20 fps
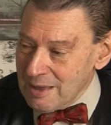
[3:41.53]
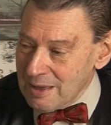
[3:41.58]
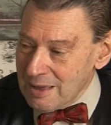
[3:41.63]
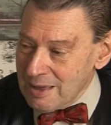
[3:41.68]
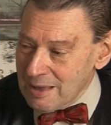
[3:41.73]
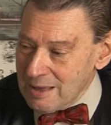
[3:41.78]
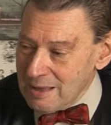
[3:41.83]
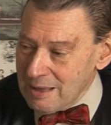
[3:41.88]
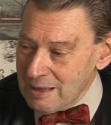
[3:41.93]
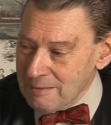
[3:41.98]

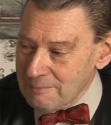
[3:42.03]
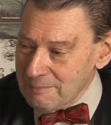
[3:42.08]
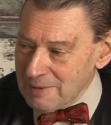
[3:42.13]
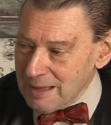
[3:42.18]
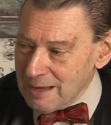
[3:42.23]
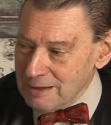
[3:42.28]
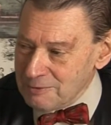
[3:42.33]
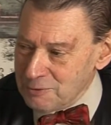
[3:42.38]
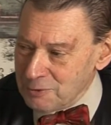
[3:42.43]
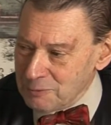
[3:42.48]
Um,
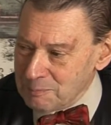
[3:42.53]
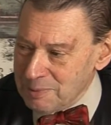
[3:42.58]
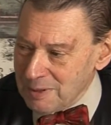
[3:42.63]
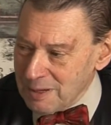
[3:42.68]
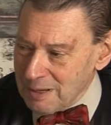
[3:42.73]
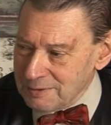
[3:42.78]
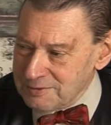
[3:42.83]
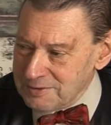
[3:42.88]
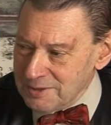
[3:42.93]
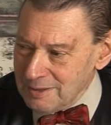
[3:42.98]
I took
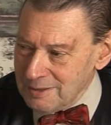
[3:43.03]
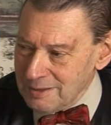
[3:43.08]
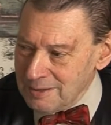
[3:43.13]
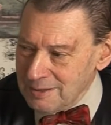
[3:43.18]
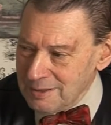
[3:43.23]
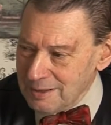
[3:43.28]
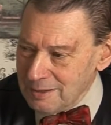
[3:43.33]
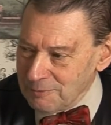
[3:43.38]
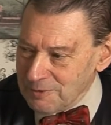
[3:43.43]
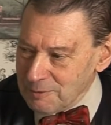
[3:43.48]
part
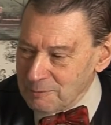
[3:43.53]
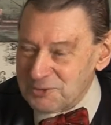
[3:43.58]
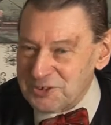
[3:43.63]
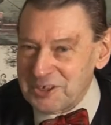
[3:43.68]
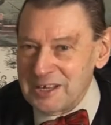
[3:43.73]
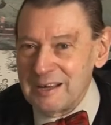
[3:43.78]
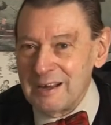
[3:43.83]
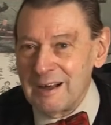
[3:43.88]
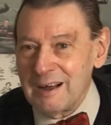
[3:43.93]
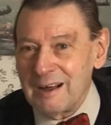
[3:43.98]
in, oh, there was
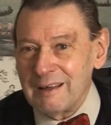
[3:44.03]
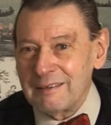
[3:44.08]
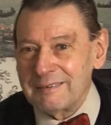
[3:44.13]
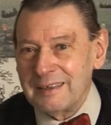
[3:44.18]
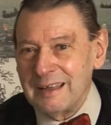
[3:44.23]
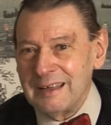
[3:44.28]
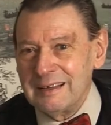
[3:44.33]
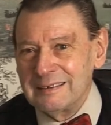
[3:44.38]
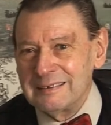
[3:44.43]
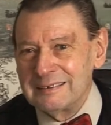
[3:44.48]
King
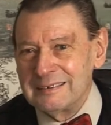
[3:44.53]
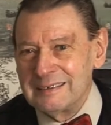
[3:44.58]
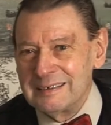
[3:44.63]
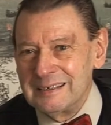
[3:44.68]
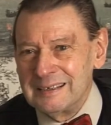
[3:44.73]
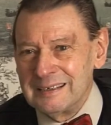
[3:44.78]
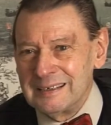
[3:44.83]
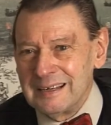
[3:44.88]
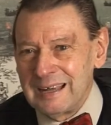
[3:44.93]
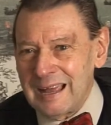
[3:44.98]
Arthur
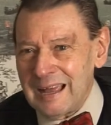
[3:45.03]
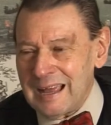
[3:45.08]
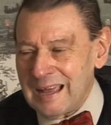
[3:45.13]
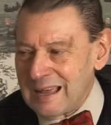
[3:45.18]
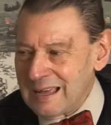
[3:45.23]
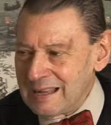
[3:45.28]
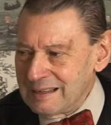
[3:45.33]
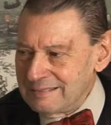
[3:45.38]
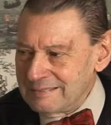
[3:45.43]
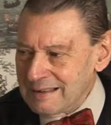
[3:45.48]

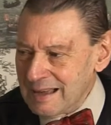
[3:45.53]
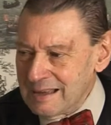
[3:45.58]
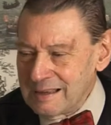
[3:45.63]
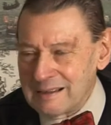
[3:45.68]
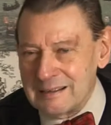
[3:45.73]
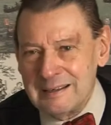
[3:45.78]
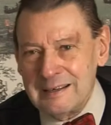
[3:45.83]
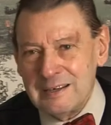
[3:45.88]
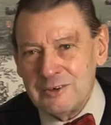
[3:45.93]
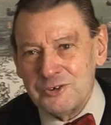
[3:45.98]
and
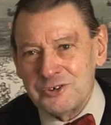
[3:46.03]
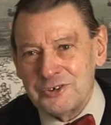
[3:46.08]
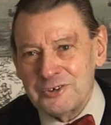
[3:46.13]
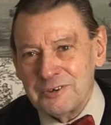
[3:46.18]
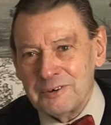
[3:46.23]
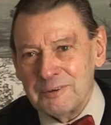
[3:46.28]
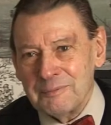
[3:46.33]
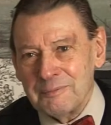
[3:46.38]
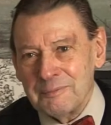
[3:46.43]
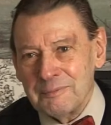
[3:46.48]

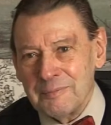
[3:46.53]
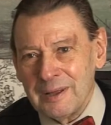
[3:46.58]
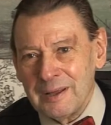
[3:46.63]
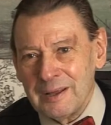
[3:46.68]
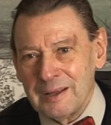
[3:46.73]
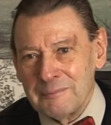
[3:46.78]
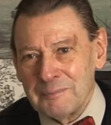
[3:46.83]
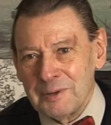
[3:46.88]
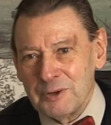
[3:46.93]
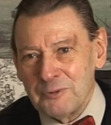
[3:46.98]
Diocletian,
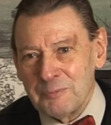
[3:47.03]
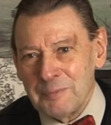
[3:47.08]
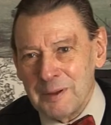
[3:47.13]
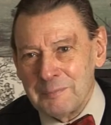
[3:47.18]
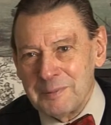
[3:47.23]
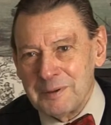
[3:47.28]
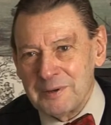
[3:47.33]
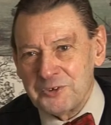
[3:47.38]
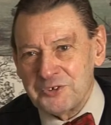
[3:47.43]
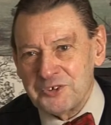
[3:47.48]
by, both by
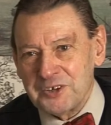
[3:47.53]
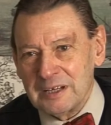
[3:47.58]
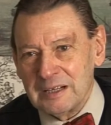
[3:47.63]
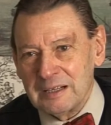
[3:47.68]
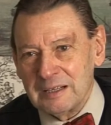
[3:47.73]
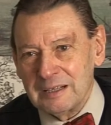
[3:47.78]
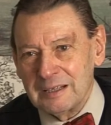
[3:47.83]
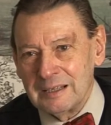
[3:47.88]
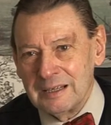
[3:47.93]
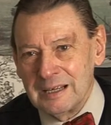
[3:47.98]

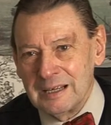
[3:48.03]
Purcell.